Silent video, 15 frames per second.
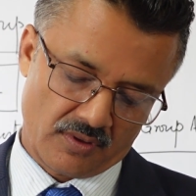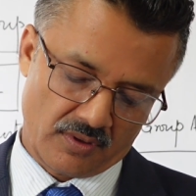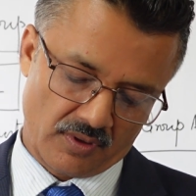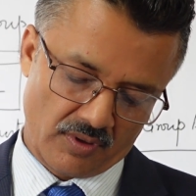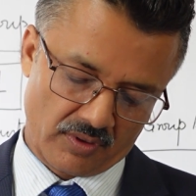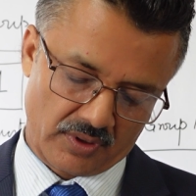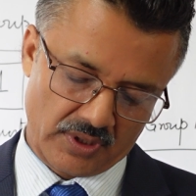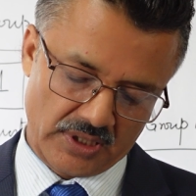
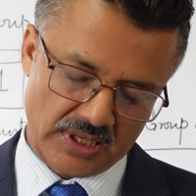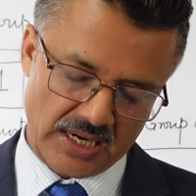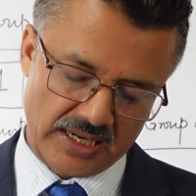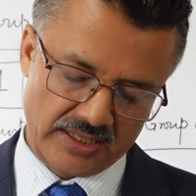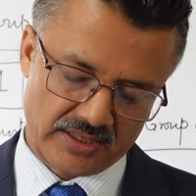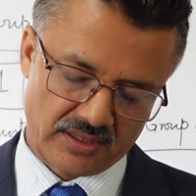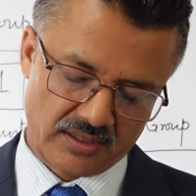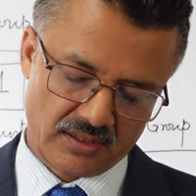Look, he
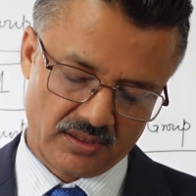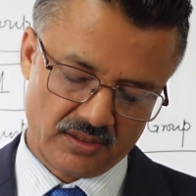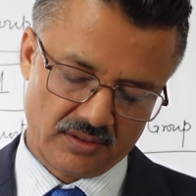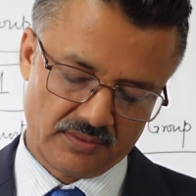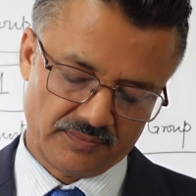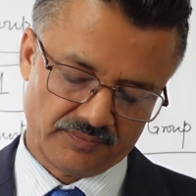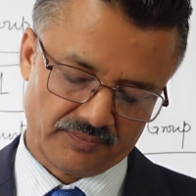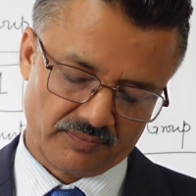writes
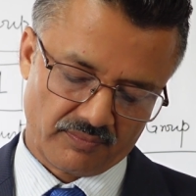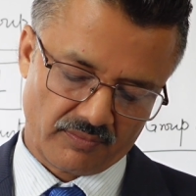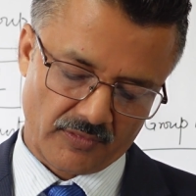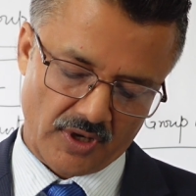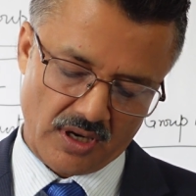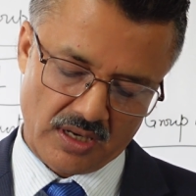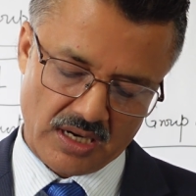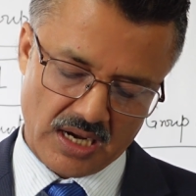
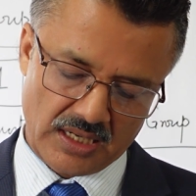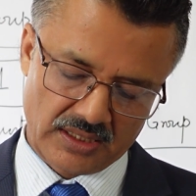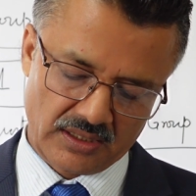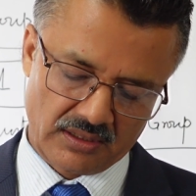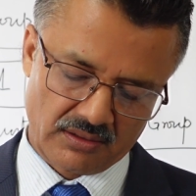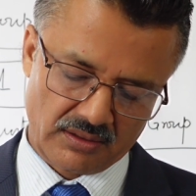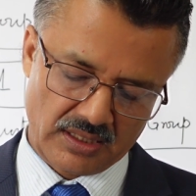another,